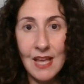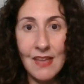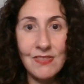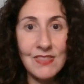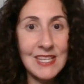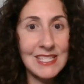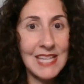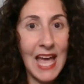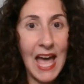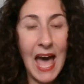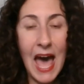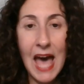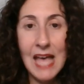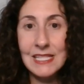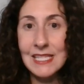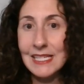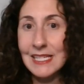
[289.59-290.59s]
And this
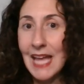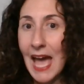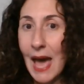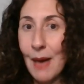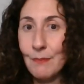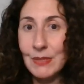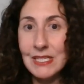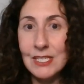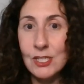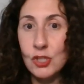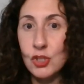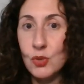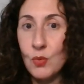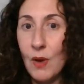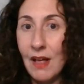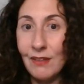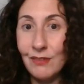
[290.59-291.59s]
hasn't happened in
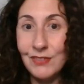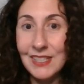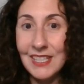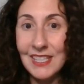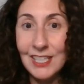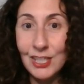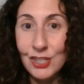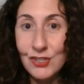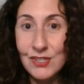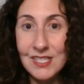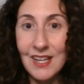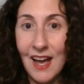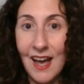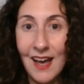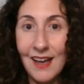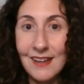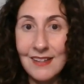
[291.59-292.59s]
12 years,
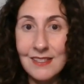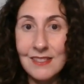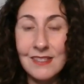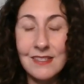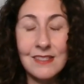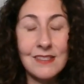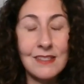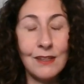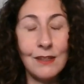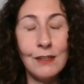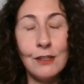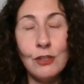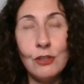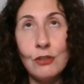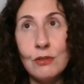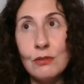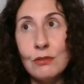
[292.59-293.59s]
guys. This is a
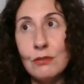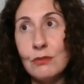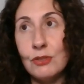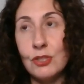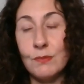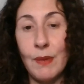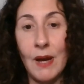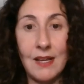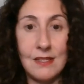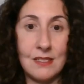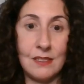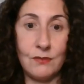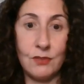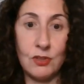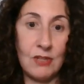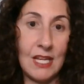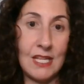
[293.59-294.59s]
huge
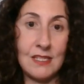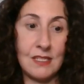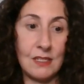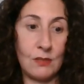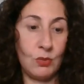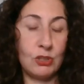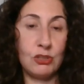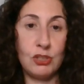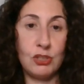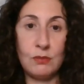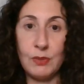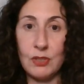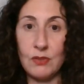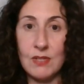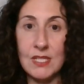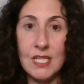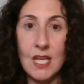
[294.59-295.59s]
positive transit where
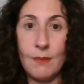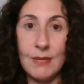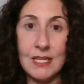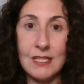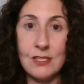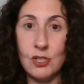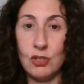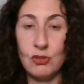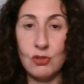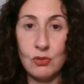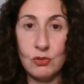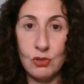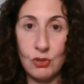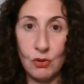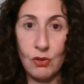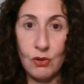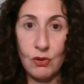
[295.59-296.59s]
Jupiter is coming into
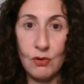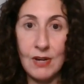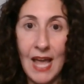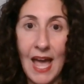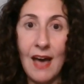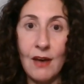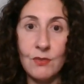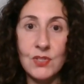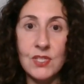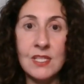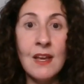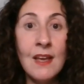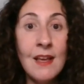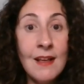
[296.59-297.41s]
your third house.